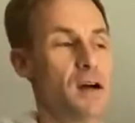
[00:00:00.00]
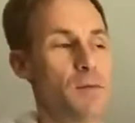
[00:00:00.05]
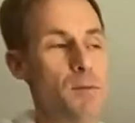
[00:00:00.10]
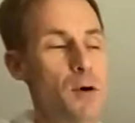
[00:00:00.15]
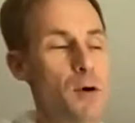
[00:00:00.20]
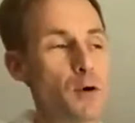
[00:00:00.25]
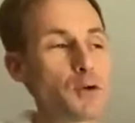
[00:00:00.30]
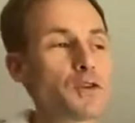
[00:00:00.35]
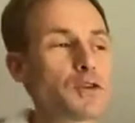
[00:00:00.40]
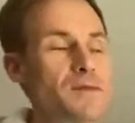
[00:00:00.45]

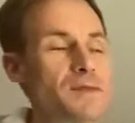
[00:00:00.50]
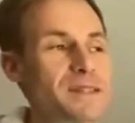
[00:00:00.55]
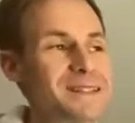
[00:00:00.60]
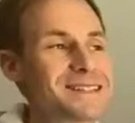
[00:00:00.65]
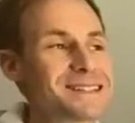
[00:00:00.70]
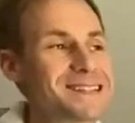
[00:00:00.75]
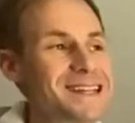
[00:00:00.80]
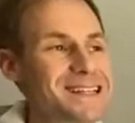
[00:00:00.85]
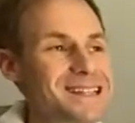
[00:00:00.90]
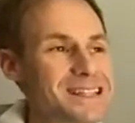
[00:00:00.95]
Most of
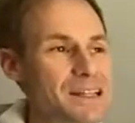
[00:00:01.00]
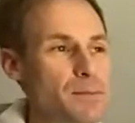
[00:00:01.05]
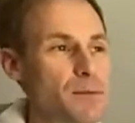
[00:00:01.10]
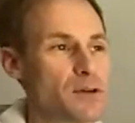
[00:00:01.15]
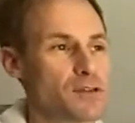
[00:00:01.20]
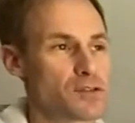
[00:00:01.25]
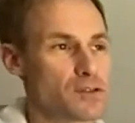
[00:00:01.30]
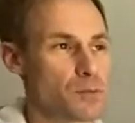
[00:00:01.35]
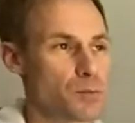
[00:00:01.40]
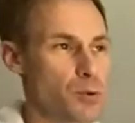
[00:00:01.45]
us think the
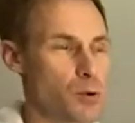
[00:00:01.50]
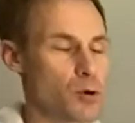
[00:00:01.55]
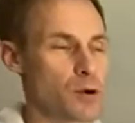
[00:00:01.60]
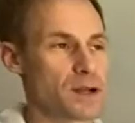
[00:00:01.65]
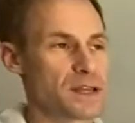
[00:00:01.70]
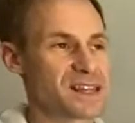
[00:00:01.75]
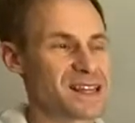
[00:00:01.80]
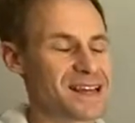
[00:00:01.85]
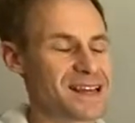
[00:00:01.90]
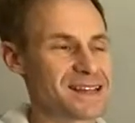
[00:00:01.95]
most
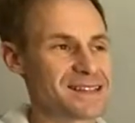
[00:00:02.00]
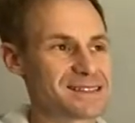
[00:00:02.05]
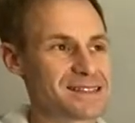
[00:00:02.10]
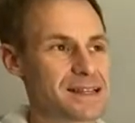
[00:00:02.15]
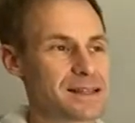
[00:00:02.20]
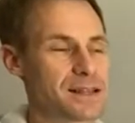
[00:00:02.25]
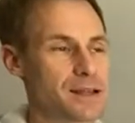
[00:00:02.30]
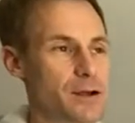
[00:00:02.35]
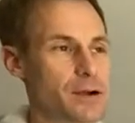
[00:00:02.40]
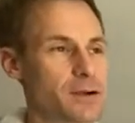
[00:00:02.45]
important thing is
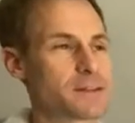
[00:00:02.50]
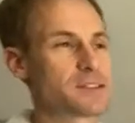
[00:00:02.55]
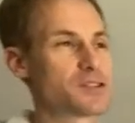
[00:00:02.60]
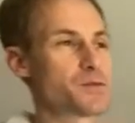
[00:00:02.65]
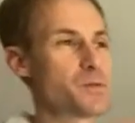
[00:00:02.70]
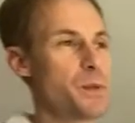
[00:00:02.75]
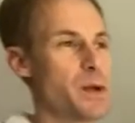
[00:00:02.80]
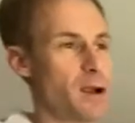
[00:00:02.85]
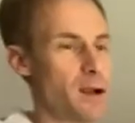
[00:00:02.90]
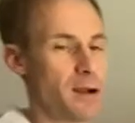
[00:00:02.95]
that they're
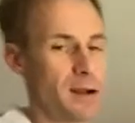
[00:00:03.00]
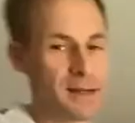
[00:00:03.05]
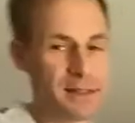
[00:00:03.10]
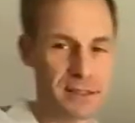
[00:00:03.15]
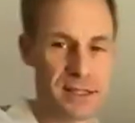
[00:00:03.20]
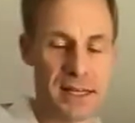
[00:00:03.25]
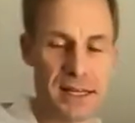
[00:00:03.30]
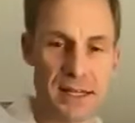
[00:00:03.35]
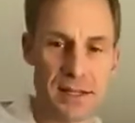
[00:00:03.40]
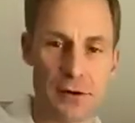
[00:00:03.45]

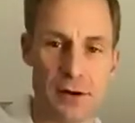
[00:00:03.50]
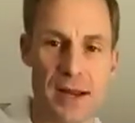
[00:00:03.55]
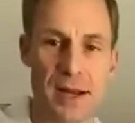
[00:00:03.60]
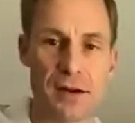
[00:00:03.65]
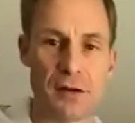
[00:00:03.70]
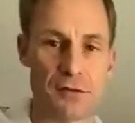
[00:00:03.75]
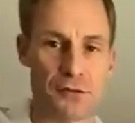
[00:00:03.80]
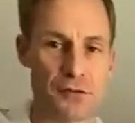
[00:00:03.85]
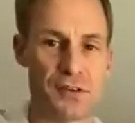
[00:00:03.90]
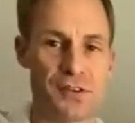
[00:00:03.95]
experienced in their
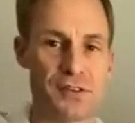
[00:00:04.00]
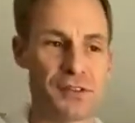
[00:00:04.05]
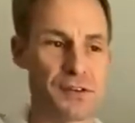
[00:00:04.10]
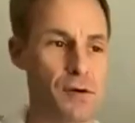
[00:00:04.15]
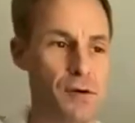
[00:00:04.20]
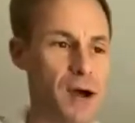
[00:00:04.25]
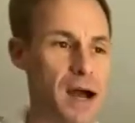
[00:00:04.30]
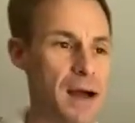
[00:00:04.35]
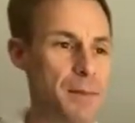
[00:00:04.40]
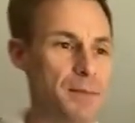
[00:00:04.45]
industry.
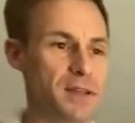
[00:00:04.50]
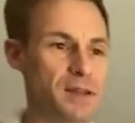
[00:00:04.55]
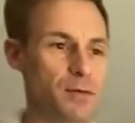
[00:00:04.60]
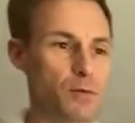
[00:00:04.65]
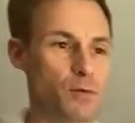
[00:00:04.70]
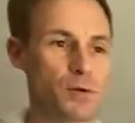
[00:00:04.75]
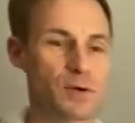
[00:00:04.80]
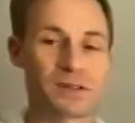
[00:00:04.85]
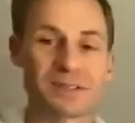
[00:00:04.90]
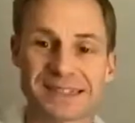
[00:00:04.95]
So I'm in
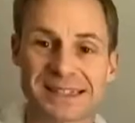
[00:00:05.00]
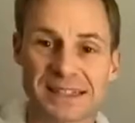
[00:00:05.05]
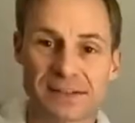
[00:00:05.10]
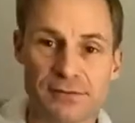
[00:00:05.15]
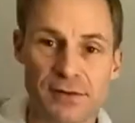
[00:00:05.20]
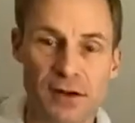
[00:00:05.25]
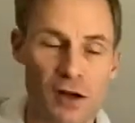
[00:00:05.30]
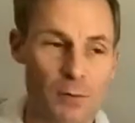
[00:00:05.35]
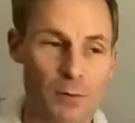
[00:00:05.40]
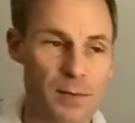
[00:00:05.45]
the real estate
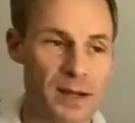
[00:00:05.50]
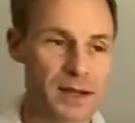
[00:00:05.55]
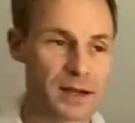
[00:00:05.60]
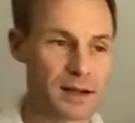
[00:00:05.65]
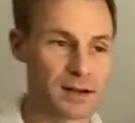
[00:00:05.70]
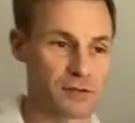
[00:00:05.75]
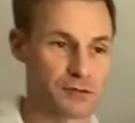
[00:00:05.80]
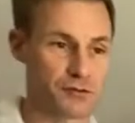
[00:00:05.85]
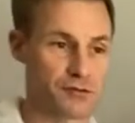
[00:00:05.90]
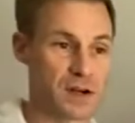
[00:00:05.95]
development,
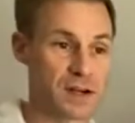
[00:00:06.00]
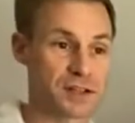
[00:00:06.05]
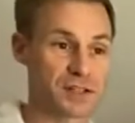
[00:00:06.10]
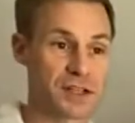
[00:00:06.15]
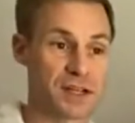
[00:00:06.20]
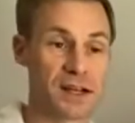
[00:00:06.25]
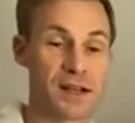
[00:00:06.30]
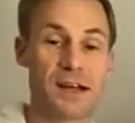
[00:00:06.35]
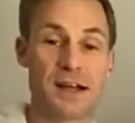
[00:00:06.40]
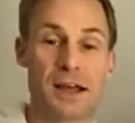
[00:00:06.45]

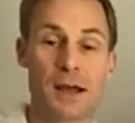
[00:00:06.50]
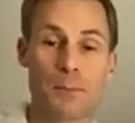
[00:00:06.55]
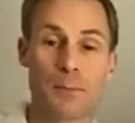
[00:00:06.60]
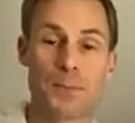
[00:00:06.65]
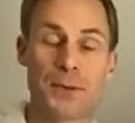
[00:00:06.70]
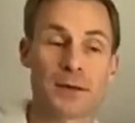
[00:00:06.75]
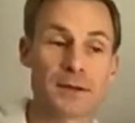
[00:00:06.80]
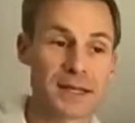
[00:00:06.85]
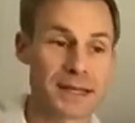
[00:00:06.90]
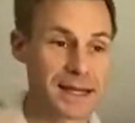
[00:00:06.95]
construction,
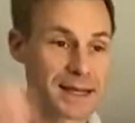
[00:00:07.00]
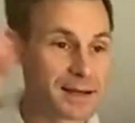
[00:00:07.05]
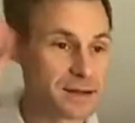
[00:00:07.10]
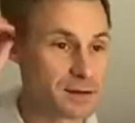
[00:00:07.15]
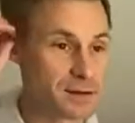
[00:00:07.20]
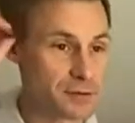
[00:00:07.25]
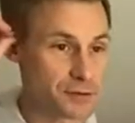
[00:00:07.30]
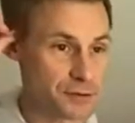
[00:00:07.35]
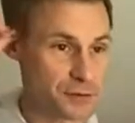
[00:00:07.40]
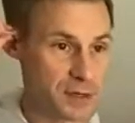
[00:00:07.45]
building
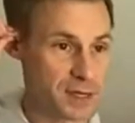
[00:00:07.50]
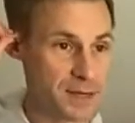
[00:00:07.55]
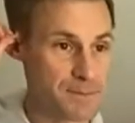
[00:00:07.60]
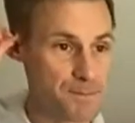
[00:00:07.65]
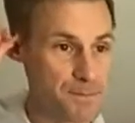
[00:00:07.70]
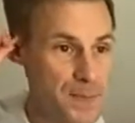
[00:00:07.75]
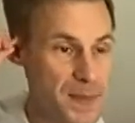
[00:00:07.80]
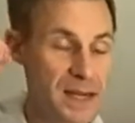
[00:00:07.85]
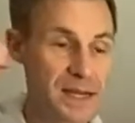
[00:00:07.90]
industry.